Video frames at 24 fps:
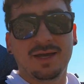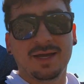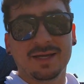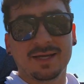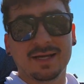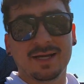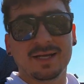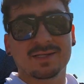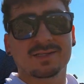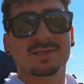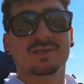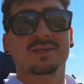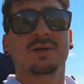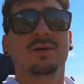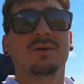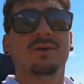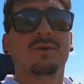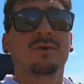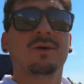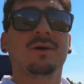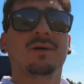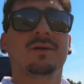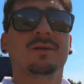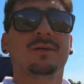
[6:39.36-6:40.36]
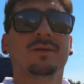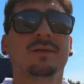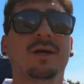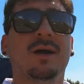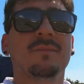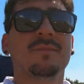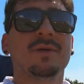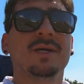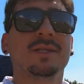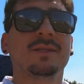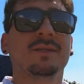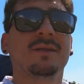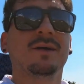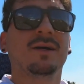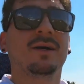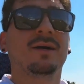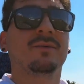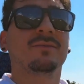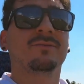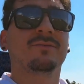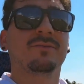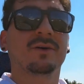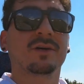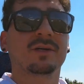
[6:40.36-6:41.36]
Hey guys, so I'm hitting
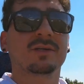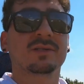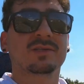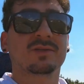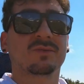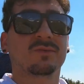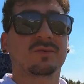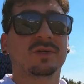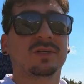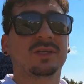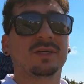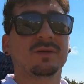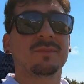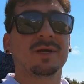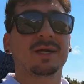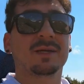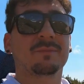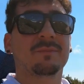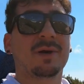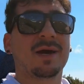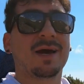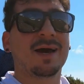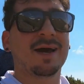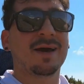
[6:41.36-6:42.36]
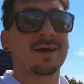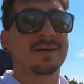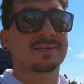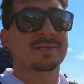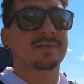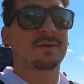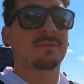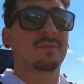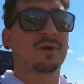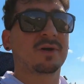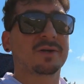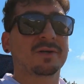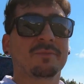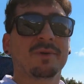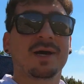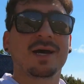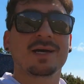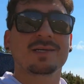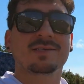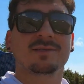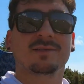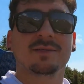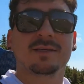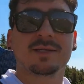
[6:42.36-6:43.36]
the first really big pass. I'm already
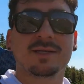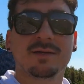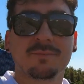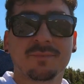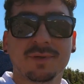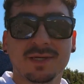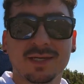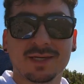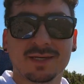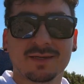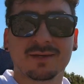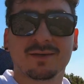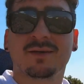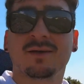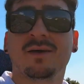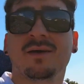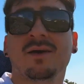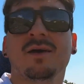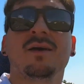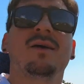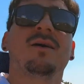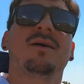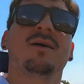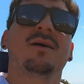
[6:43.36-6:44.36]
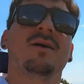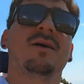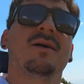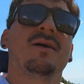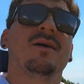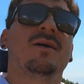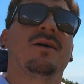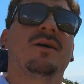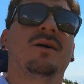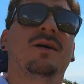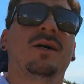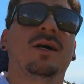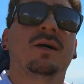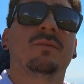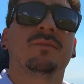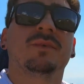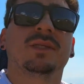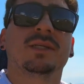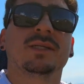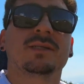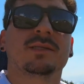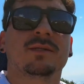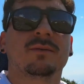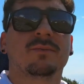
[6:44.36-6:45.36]
past Leedy Peak.
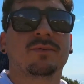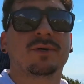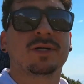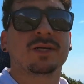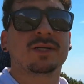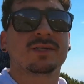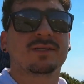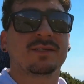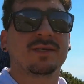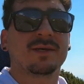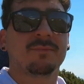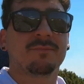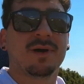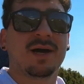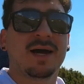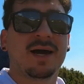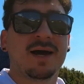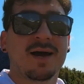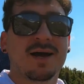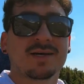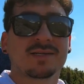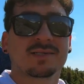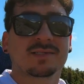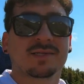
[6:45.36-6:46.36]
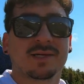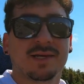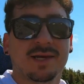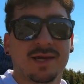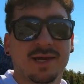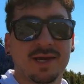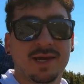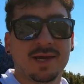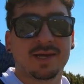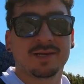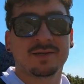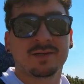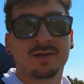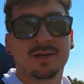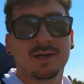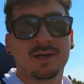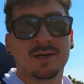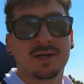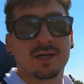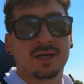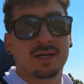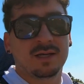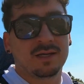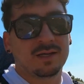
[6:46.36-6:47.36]
This is a pretty steep pass, and
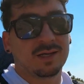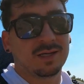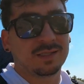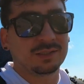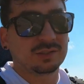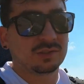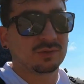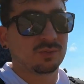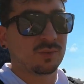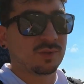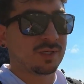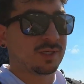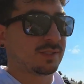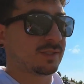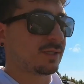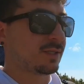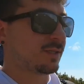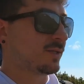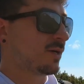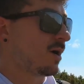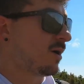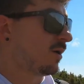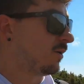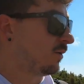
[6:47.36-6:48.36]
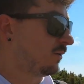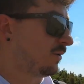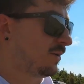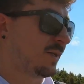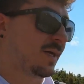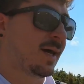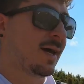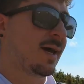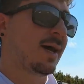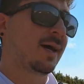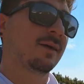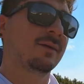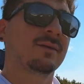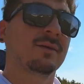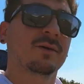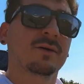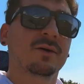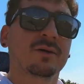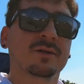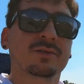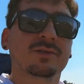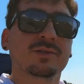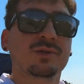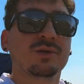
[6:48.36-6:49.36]
I just wanted to note that
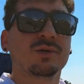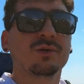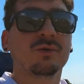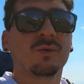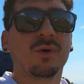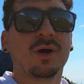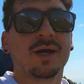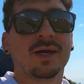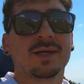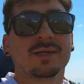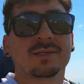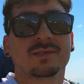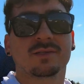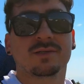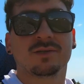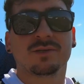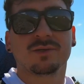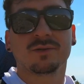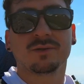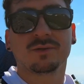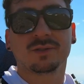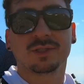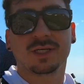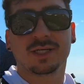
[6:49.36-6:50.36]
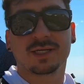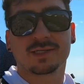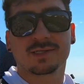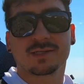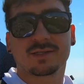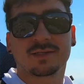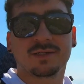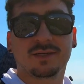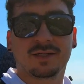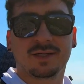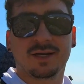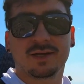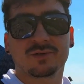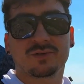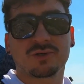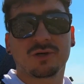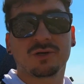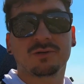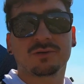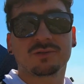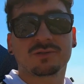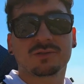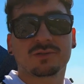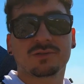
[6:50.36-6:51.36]
there are two ways to do this, and I
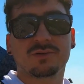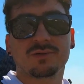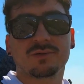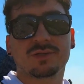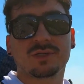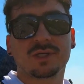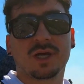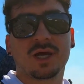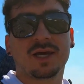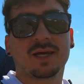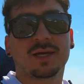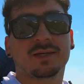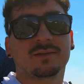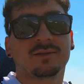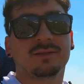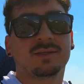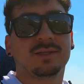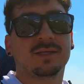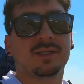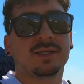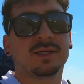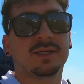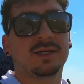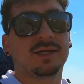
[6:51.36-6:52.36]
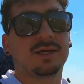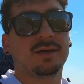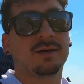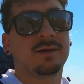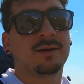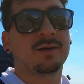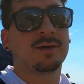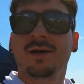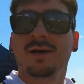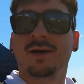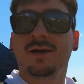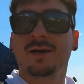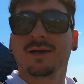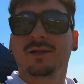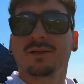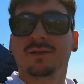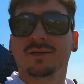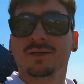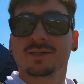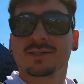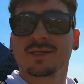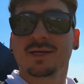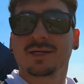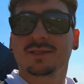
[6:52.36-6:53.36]
chose to take it
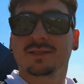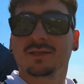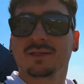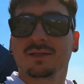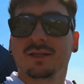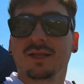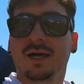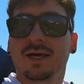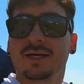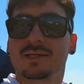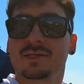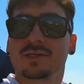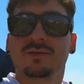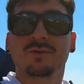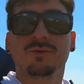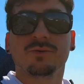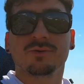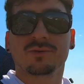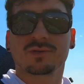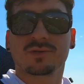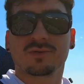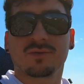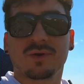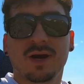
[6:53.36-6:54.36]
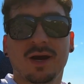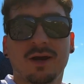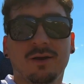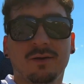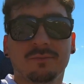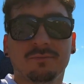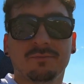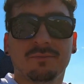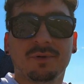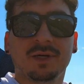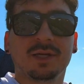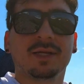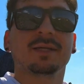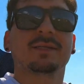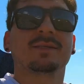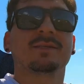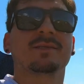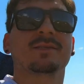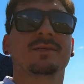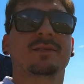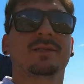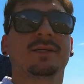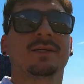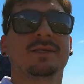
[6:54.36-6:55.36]
looks like the less used route, but
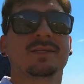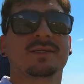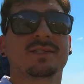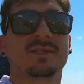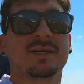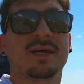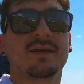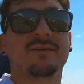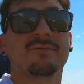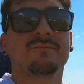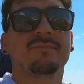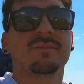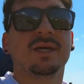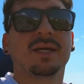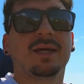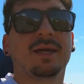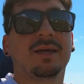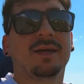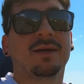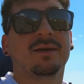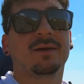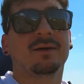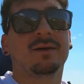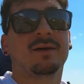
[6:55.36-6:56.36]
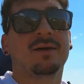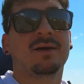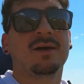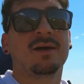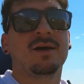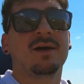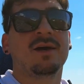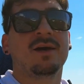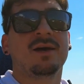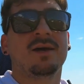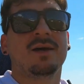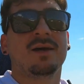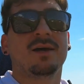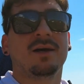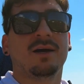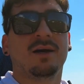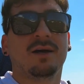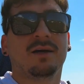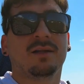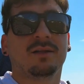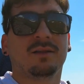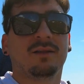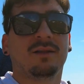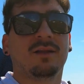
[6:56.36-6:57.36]
it's going to save me
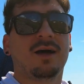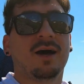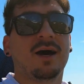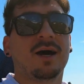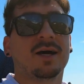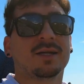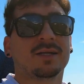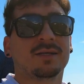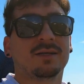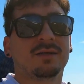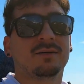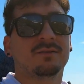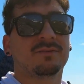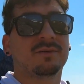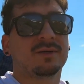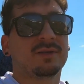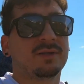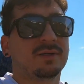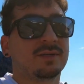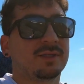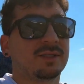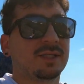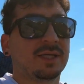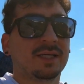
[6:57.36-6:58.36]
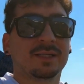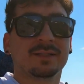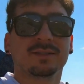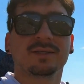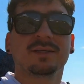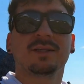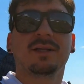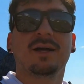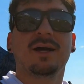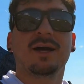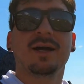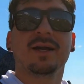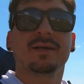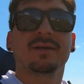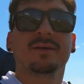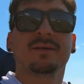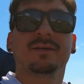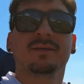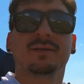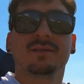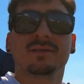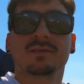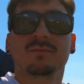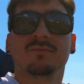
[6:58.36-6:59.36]
a lot of incline.
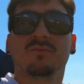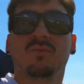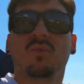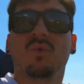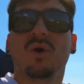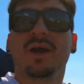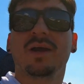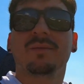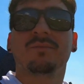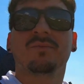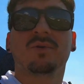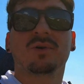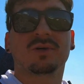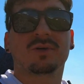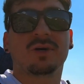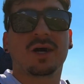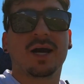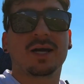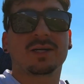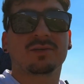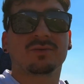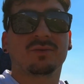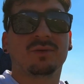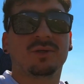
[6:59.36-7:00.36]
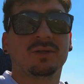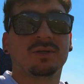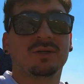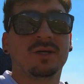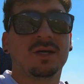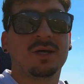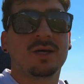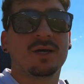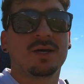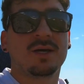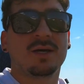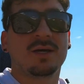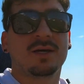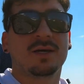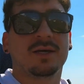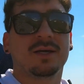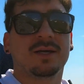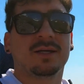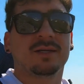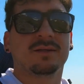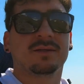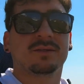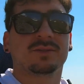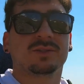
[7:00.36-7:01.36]
It's way more gradual,
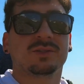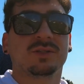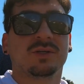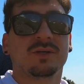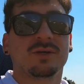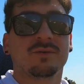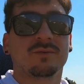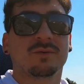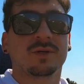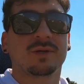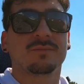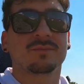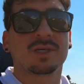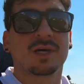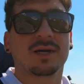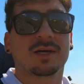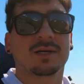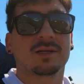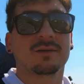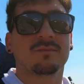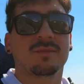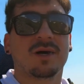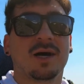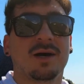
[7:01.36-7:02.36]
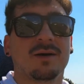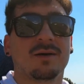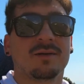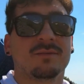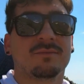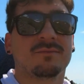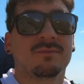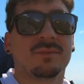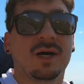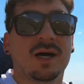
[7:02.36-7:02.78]
and I'll show you what I'm talking about.